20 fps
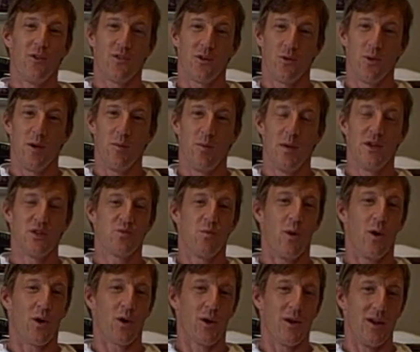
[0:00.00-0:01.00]
It's a great
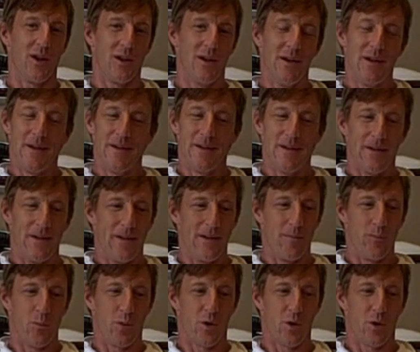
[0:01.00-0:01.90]
benchmark, and um,